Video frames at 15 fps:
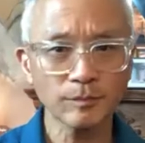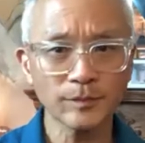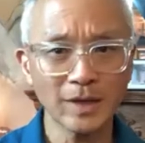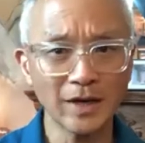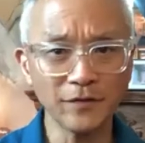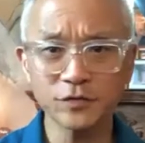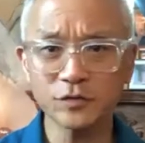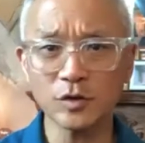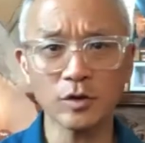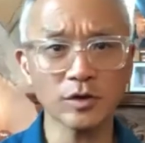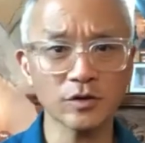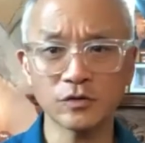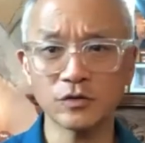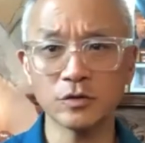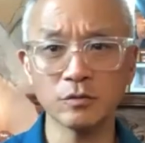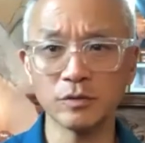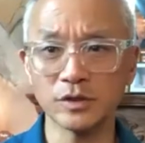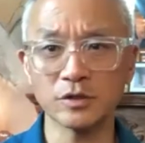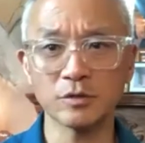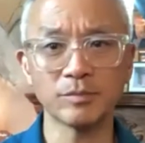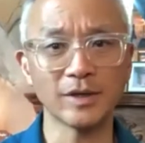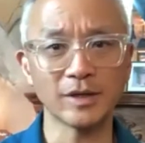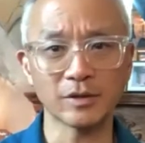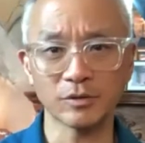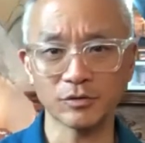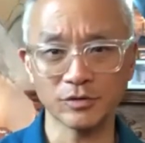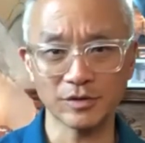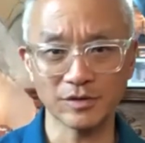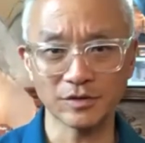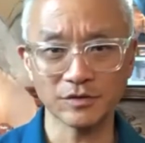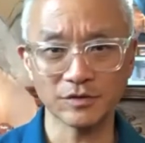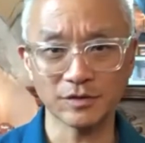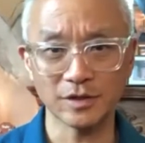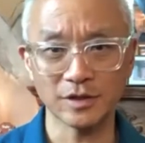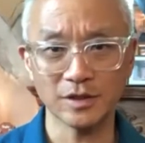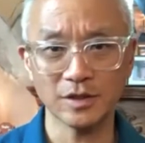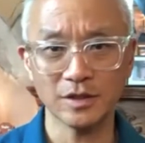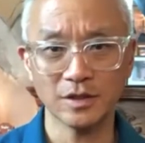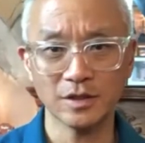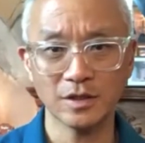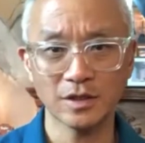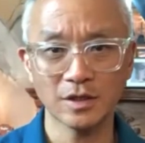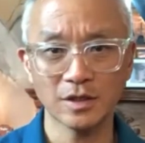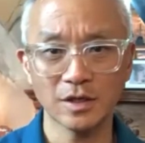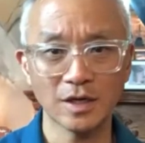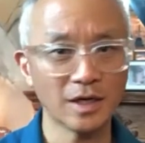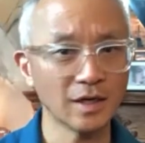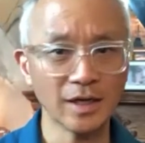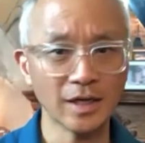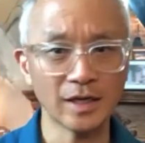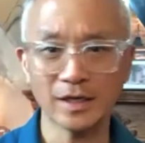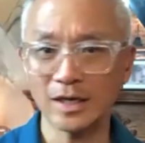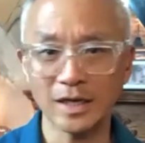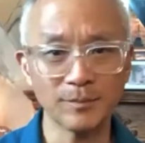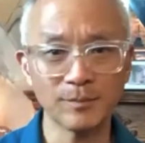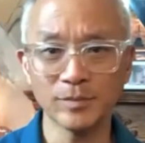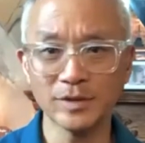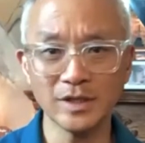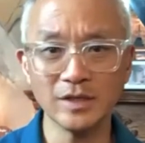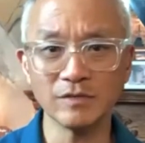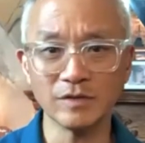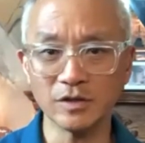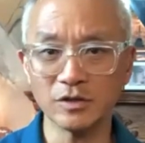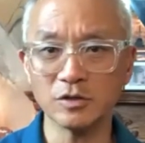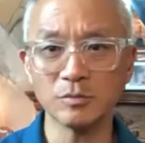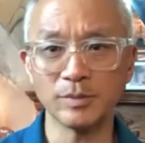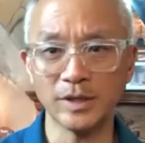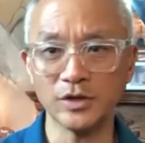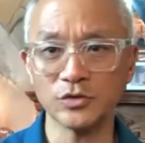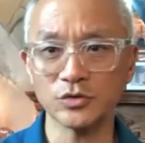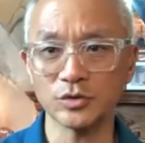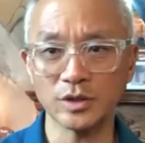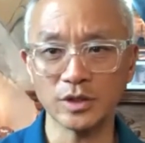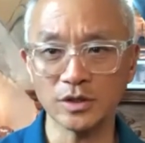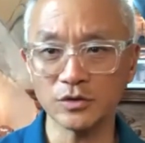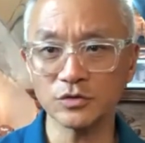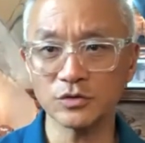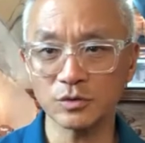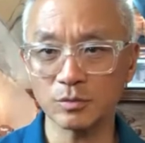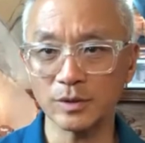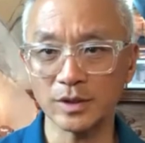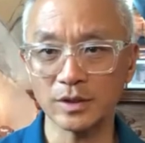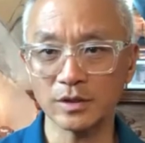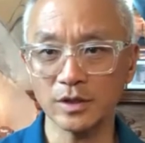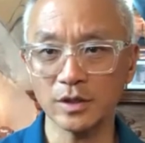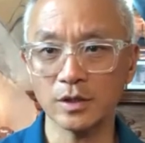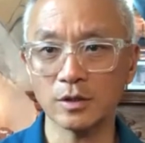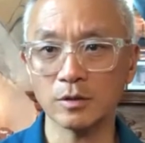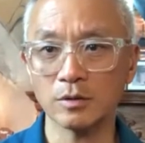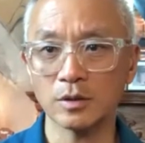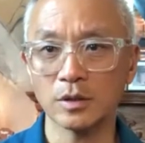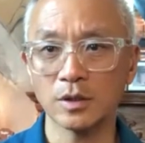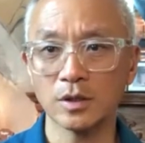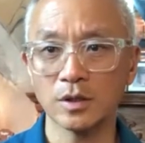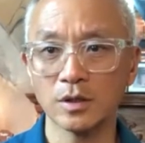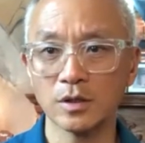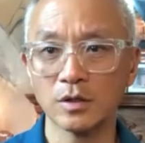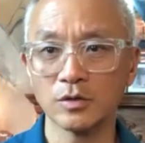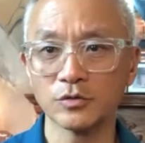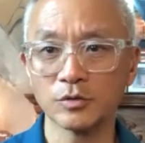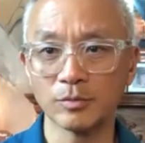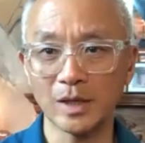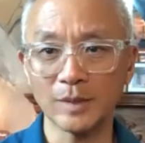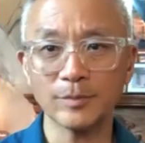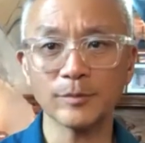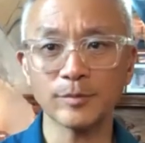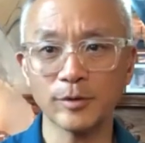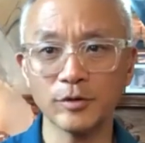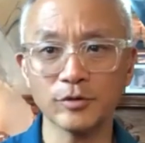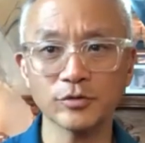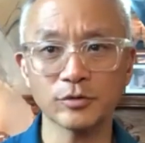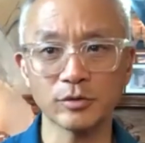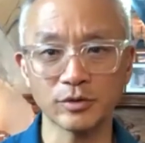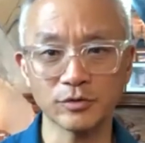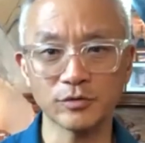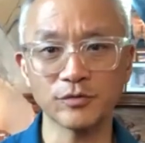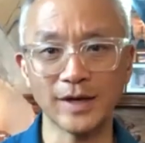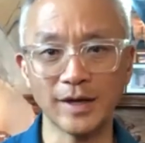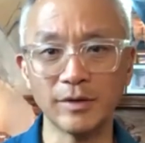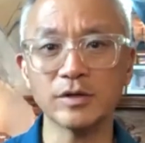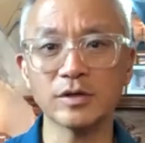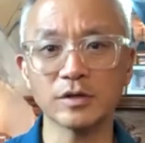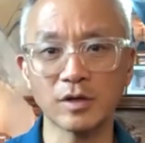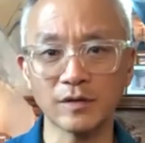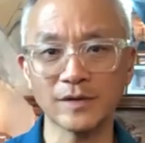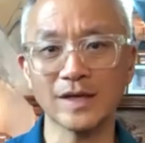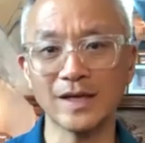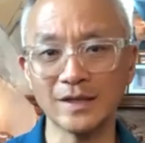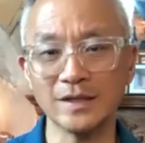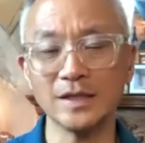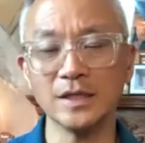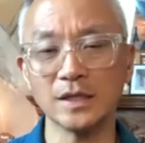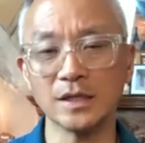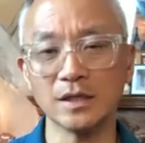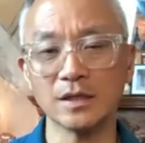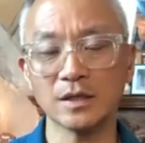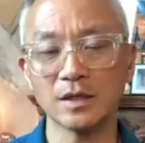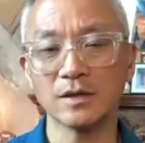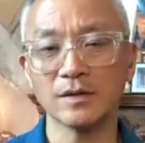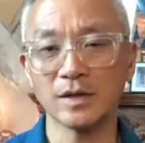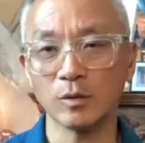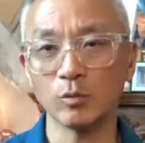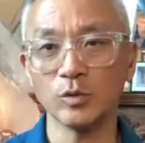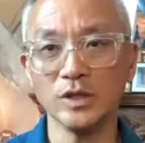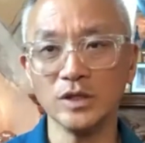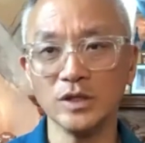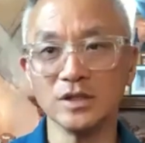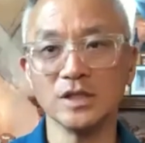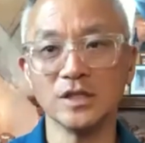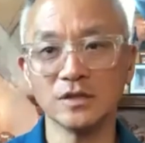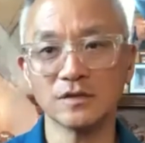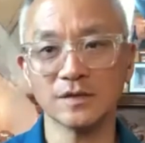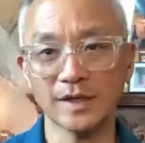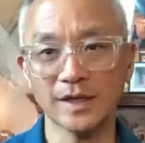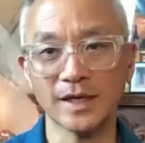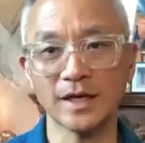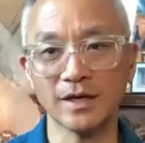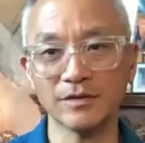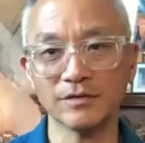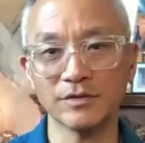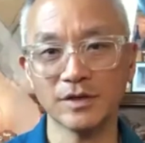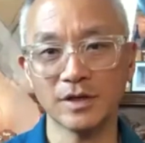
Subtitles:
I've started 2 incubators in this city, and I believe incubation is the way to go. So my proposal is founded on the idea that we need to have,